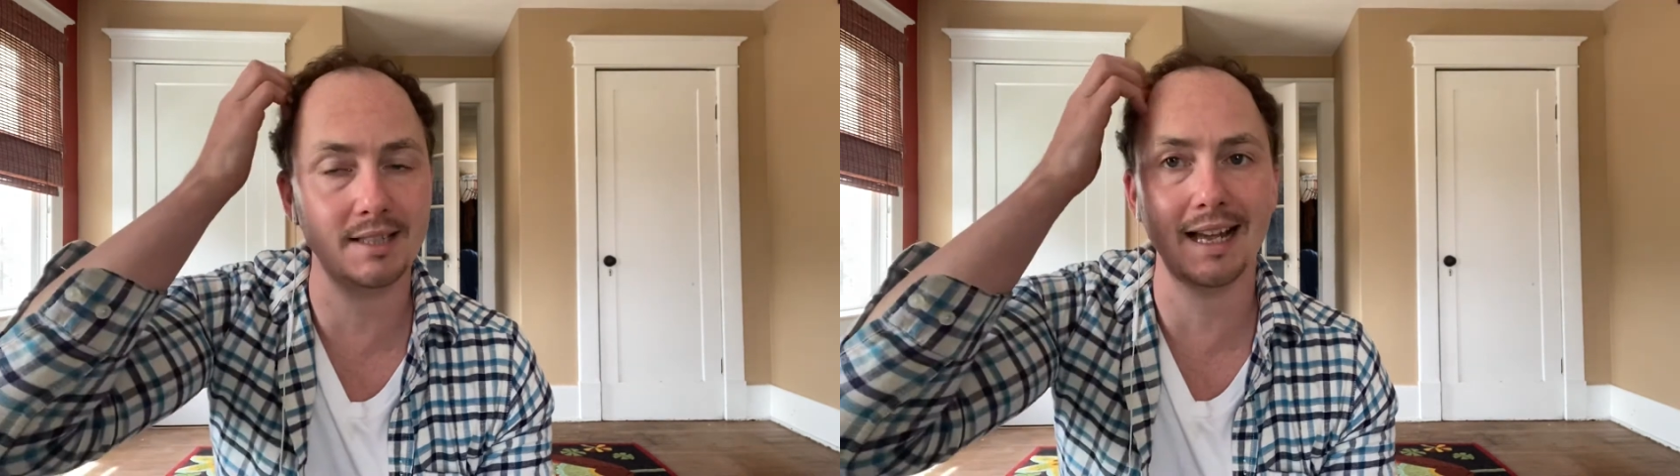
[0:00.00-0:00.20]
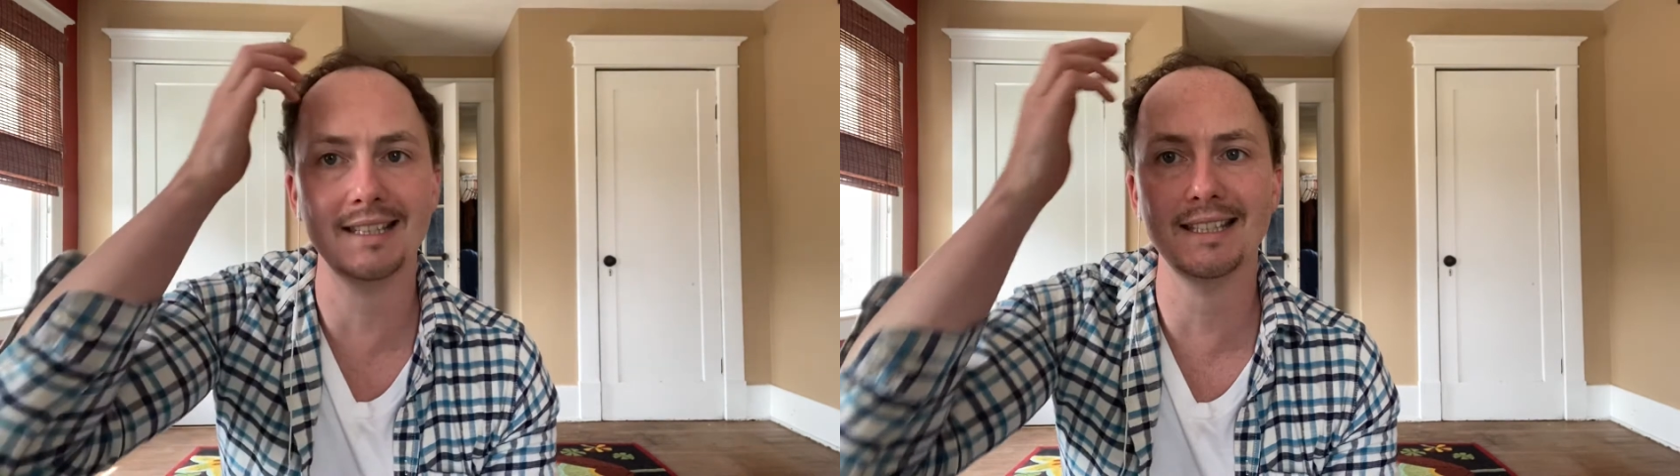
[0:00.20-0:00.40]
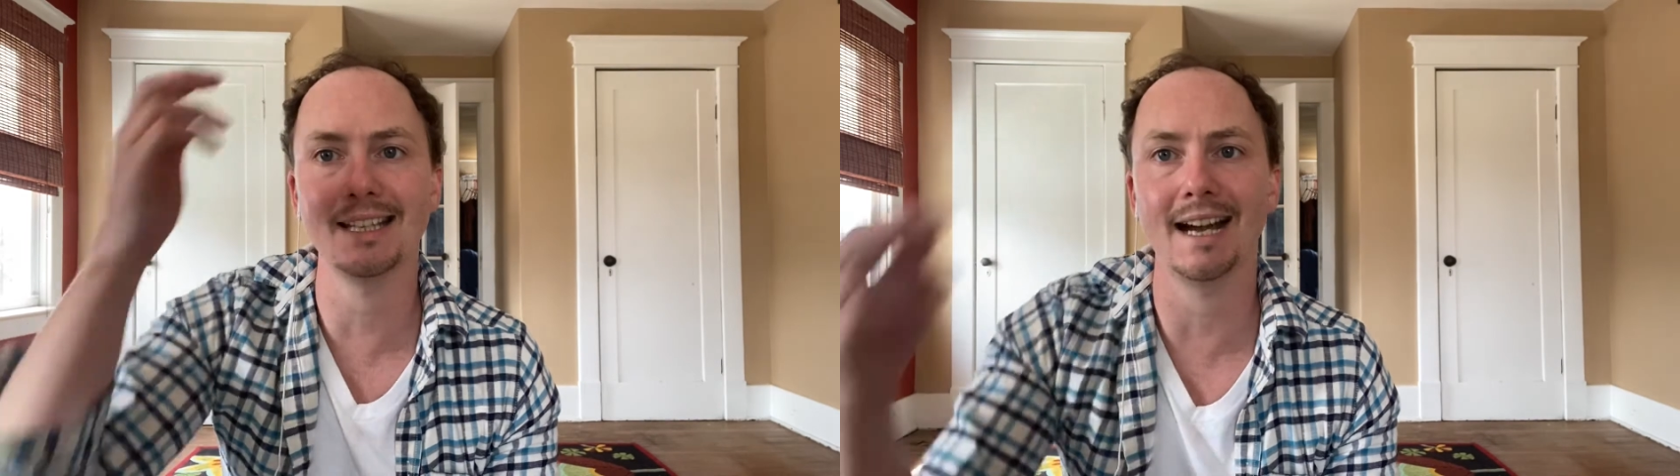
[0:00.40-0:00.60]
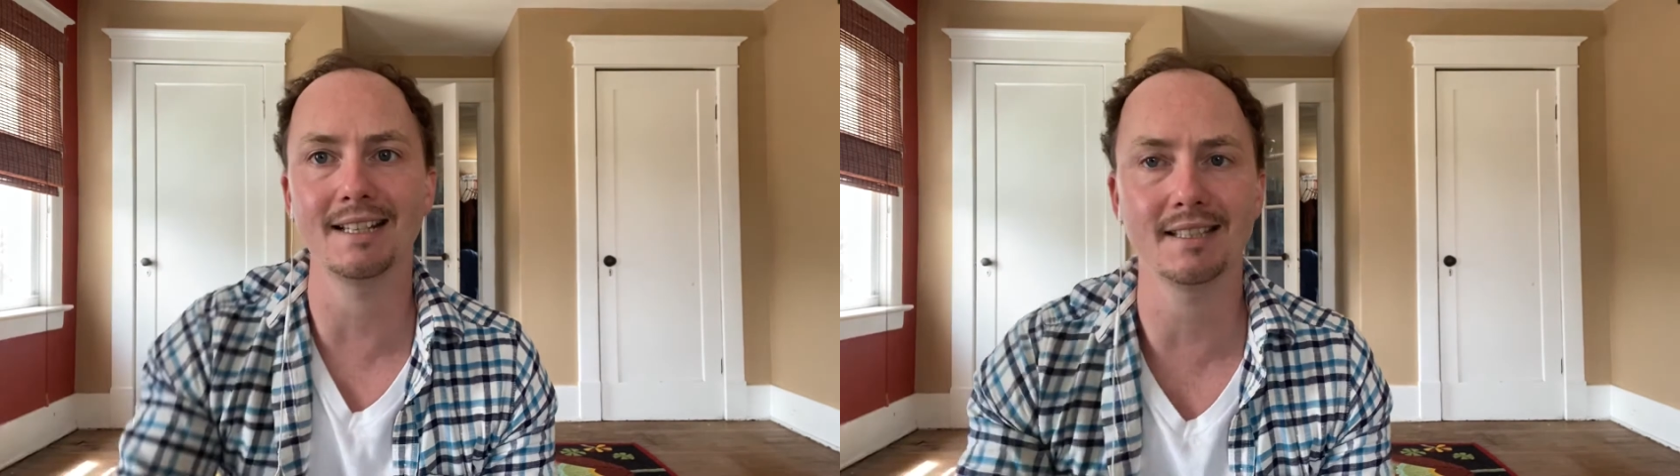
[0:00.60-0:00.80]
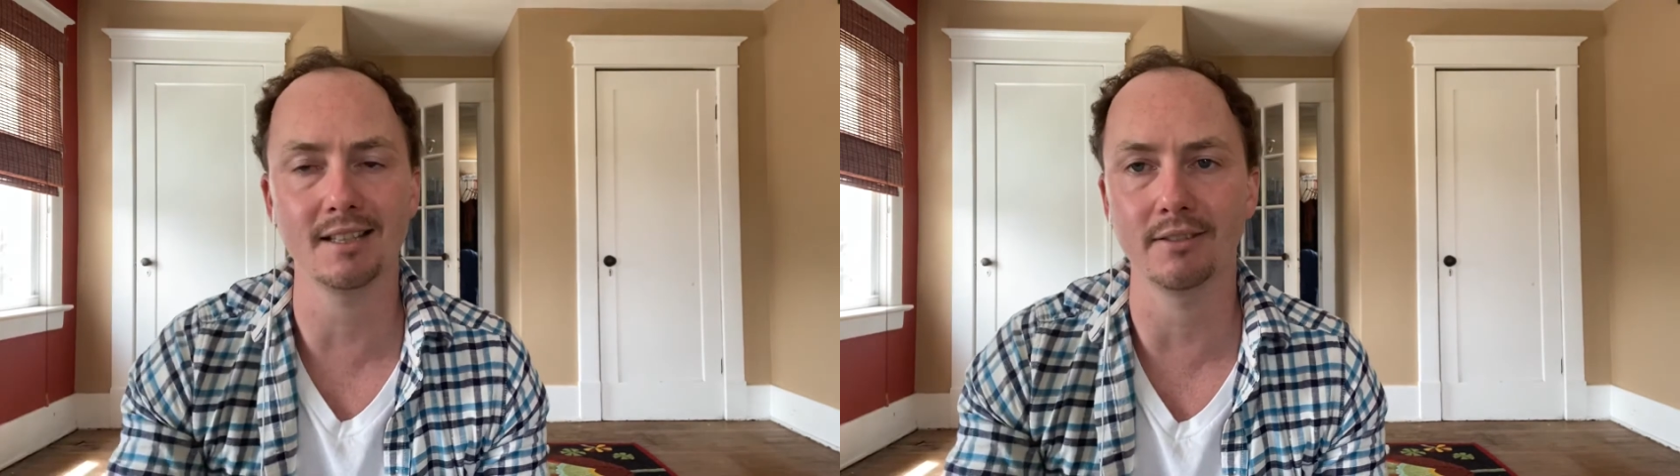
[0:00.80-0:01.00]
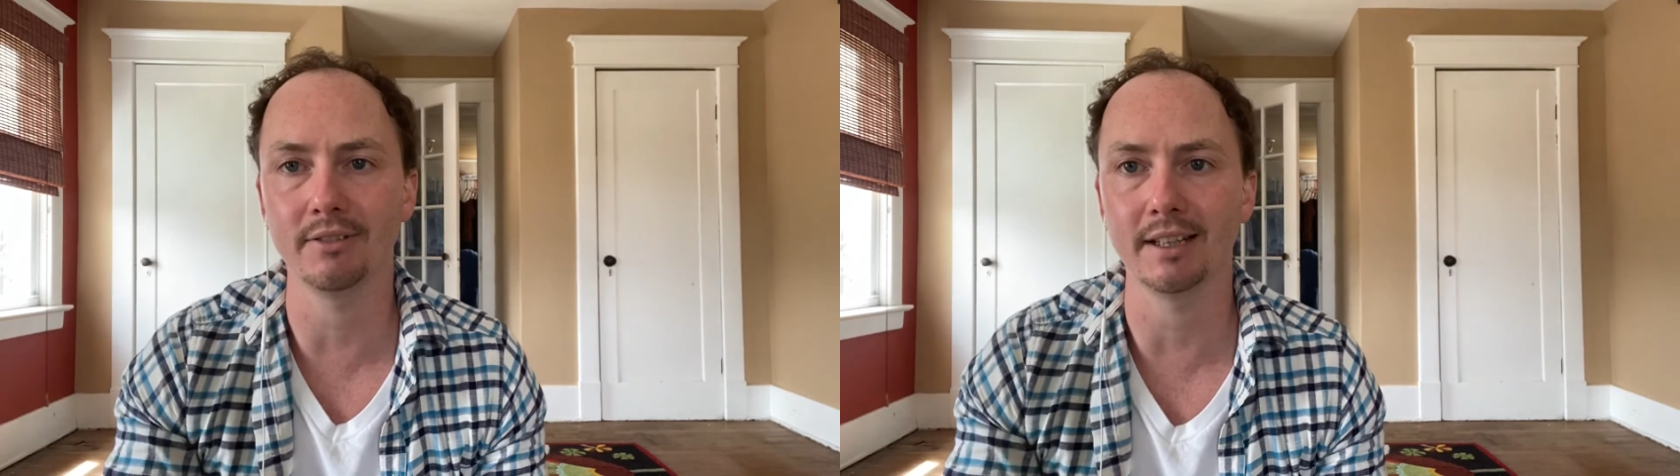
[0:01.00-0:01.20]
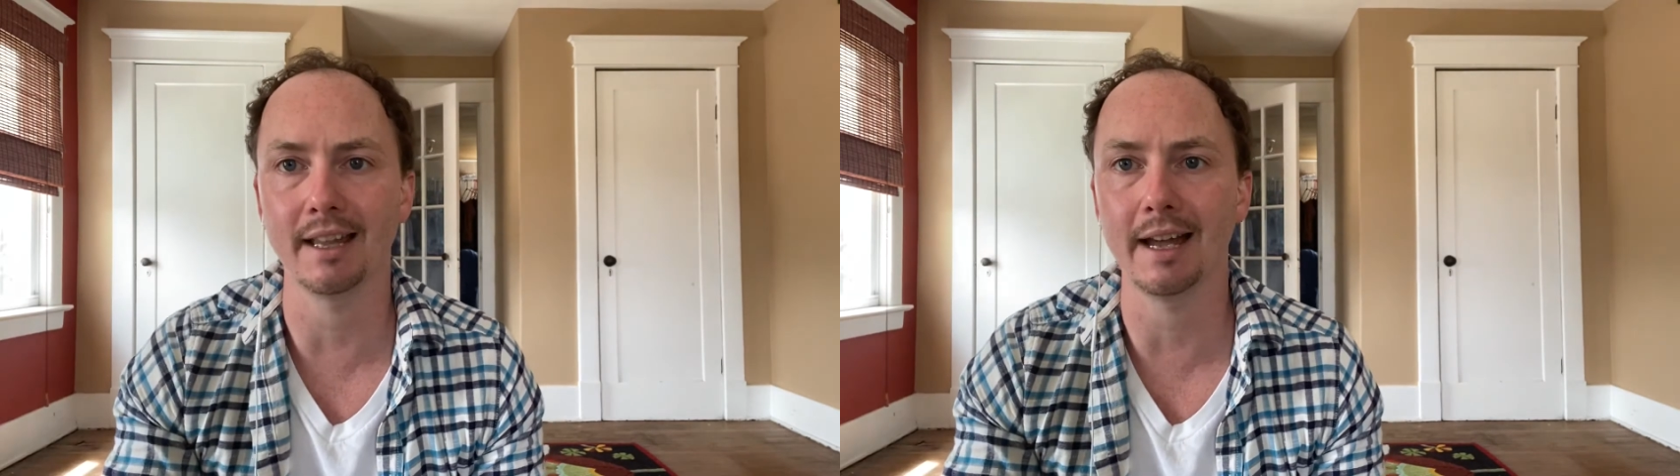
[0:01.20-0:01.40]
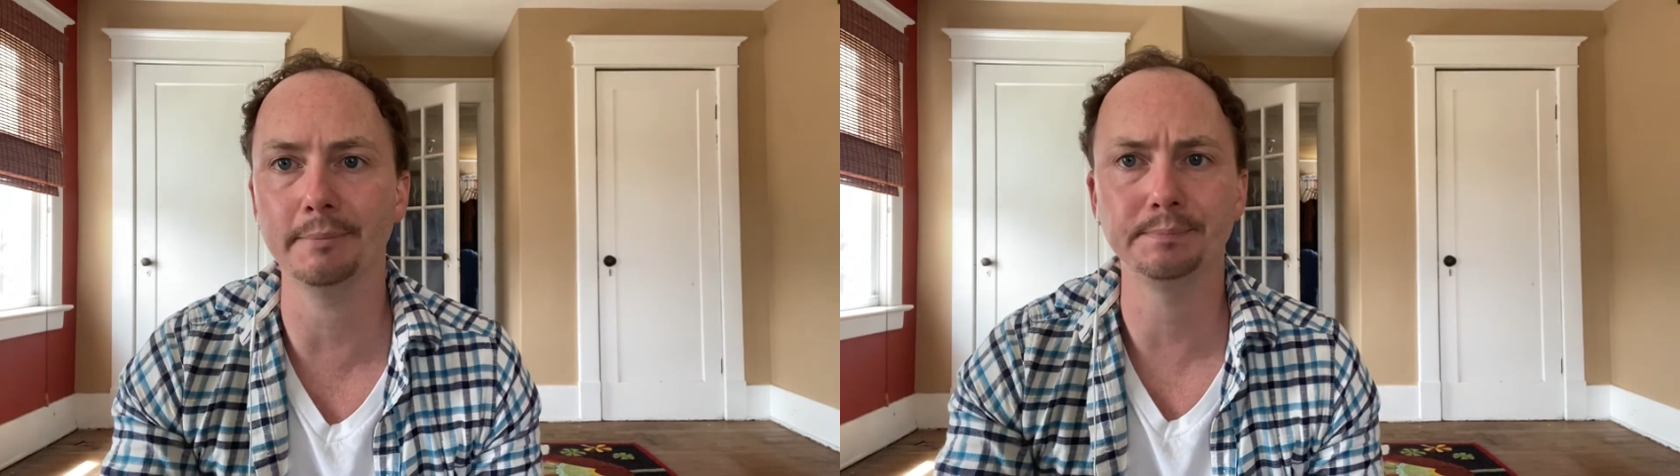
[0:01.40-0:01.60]
like STIs and stuff like
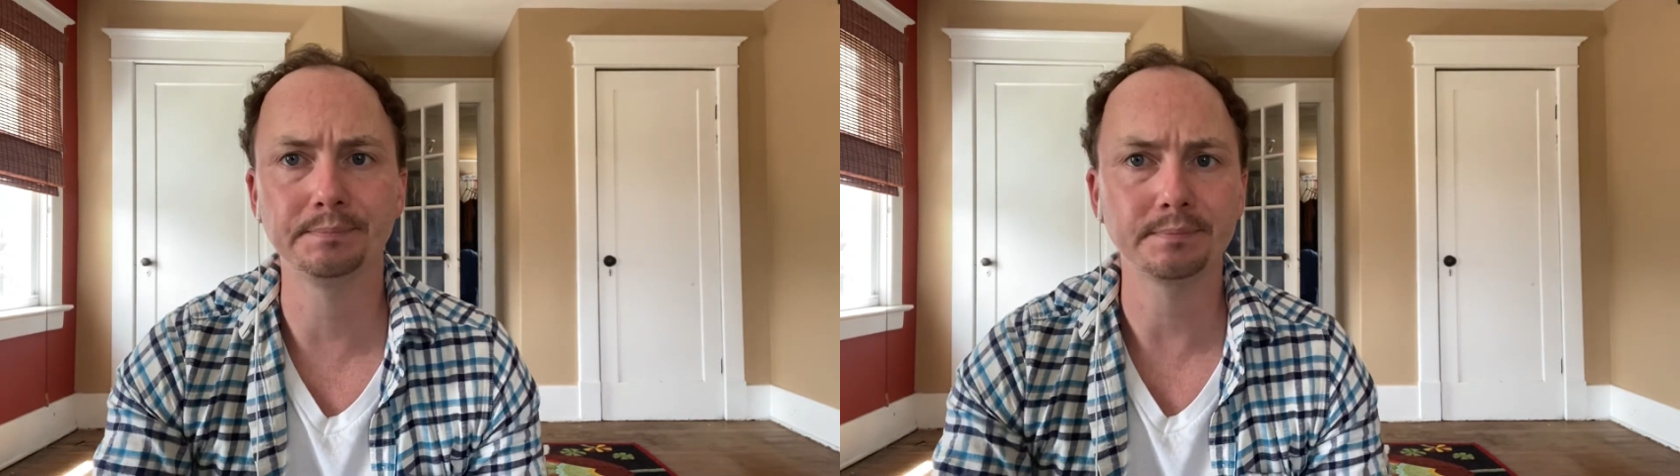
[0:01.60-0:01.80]
that,